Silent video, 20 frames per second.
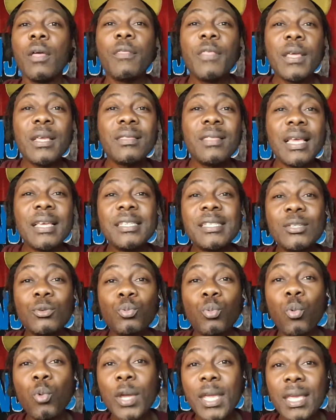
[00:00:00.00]
there's
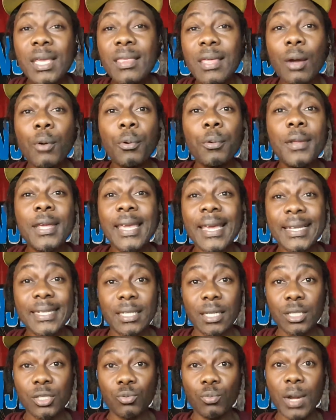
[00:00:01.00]
we, the
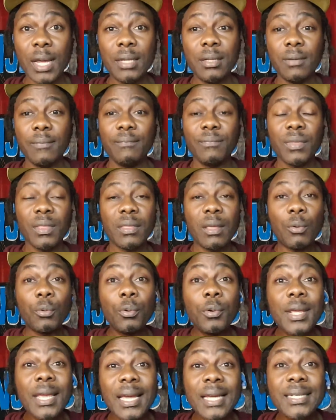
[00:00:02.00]
creators, right? The
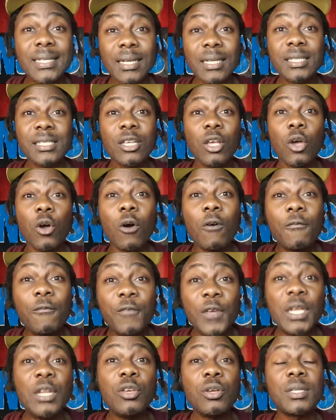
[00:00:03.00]
creators of
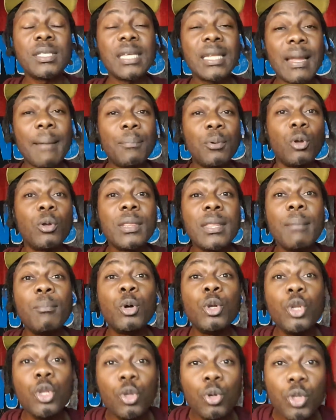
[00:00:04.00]
videos and upload them
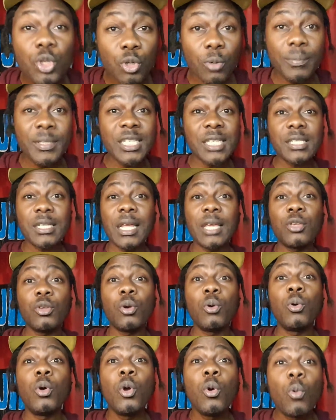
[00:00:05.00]
on YouTube, just like
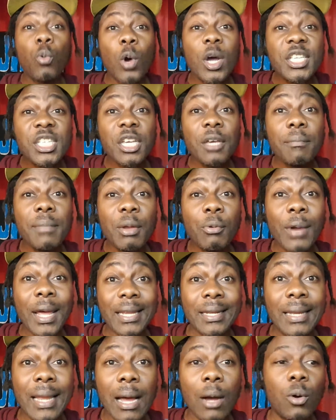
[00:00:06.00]
you're watching me
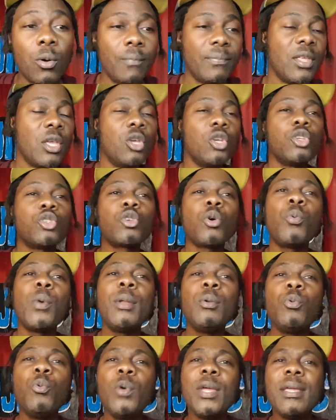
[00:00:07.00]
right now. So
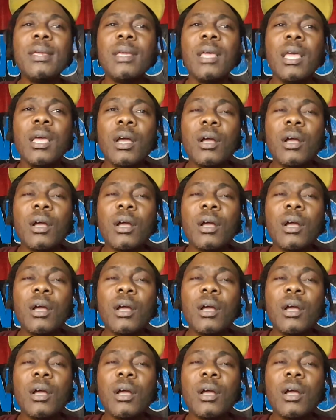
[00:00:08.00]
when we